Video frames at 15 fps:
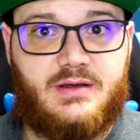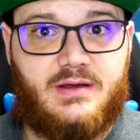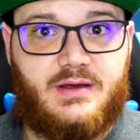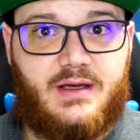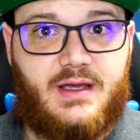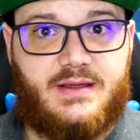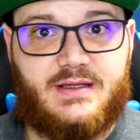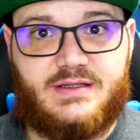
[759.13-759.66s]

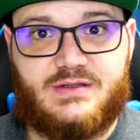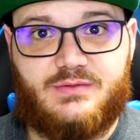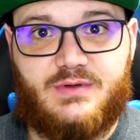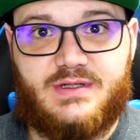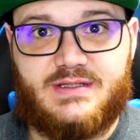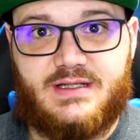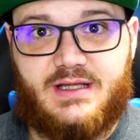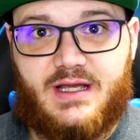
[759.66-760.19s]
And that's the
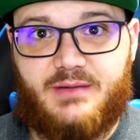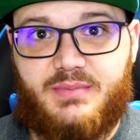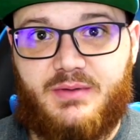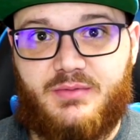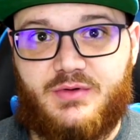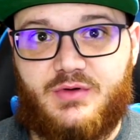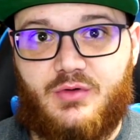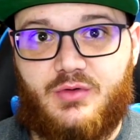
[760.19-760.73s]
reason a lot of
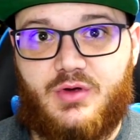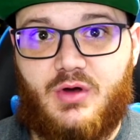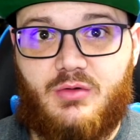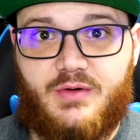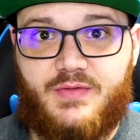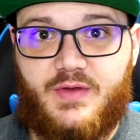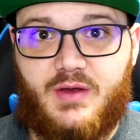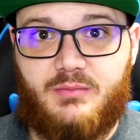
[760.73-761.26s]
people don't go
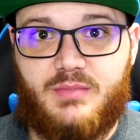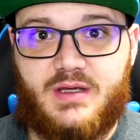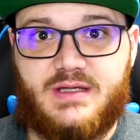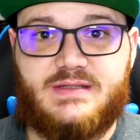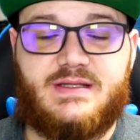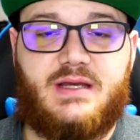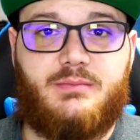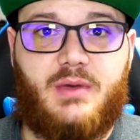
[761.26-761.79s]
with them
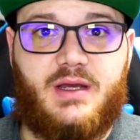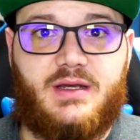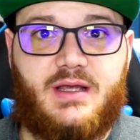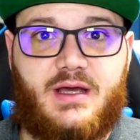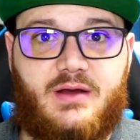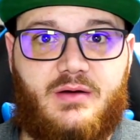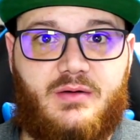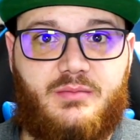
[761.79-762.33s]
because they might
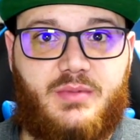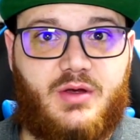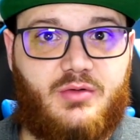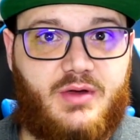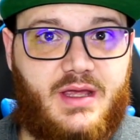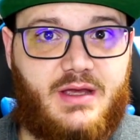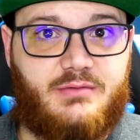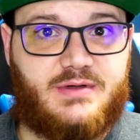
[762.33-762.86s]
not be
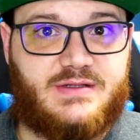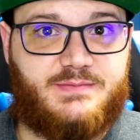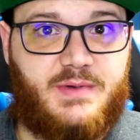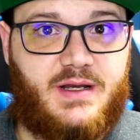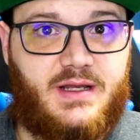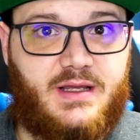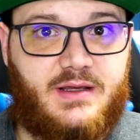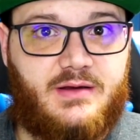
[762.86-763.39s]
okay with
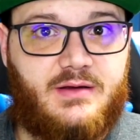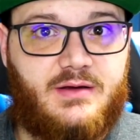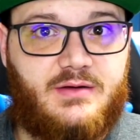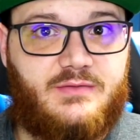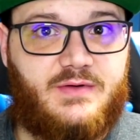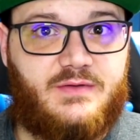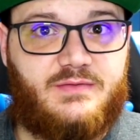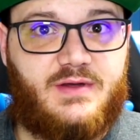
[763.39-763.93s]
spending
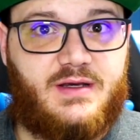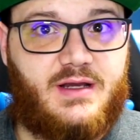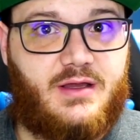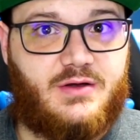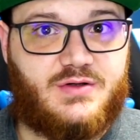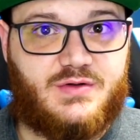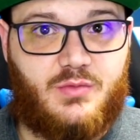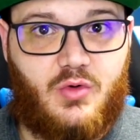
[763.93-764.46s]

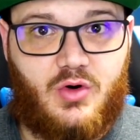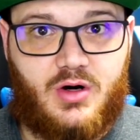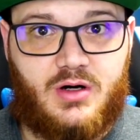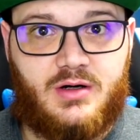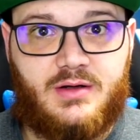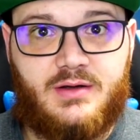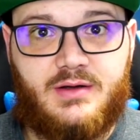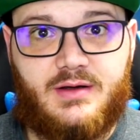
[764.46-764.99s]
$15 or
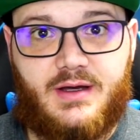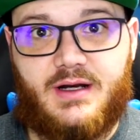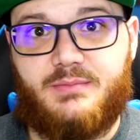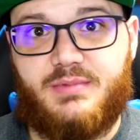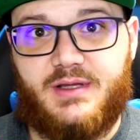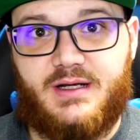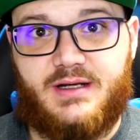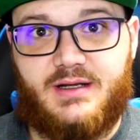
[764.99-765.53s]
more on a
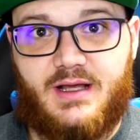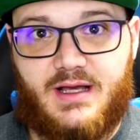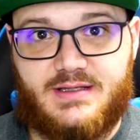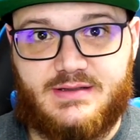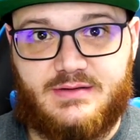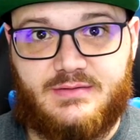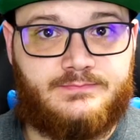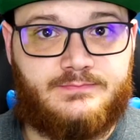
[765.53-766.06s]
plated
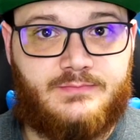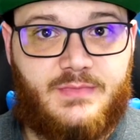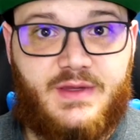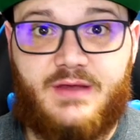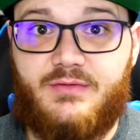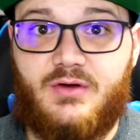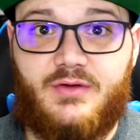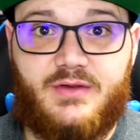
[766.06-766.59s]
nozzle.
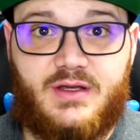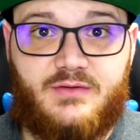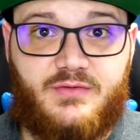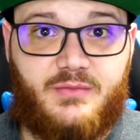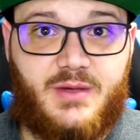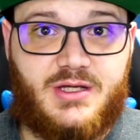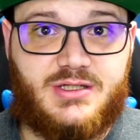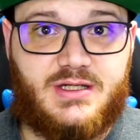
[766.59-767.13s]
Given all the
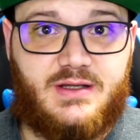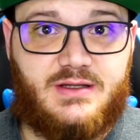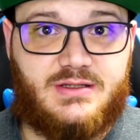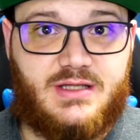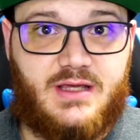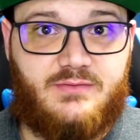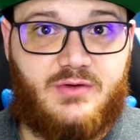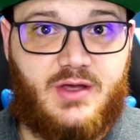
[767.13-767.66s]
information I
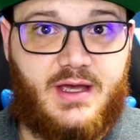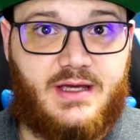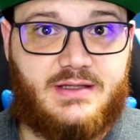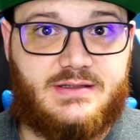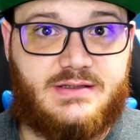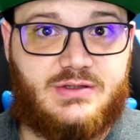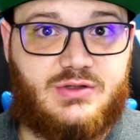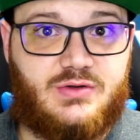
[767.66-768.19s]
gave you
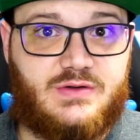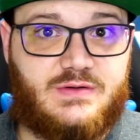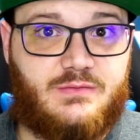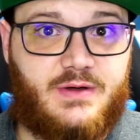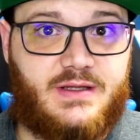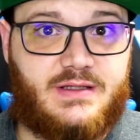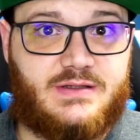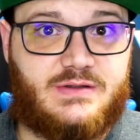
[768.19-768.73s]
guys, choose the
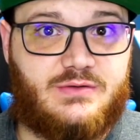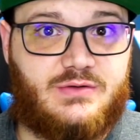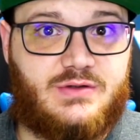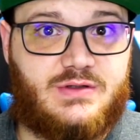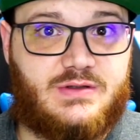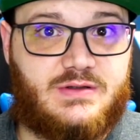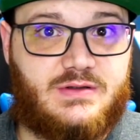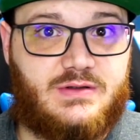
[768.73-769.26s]
one that
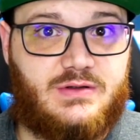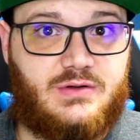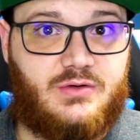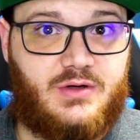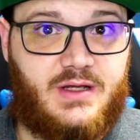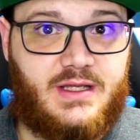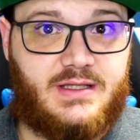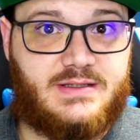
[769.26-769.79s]
suits
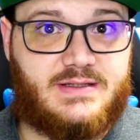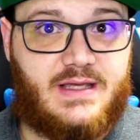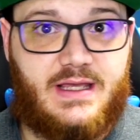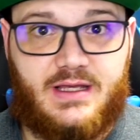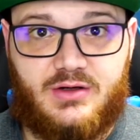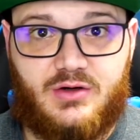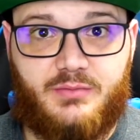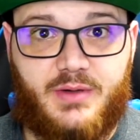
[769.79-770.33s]
your needs
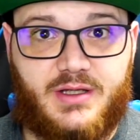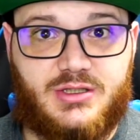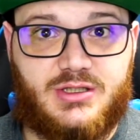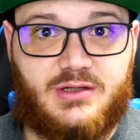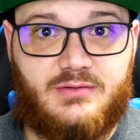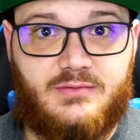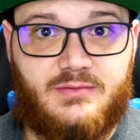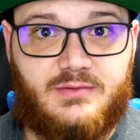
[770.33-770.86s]
and your budget.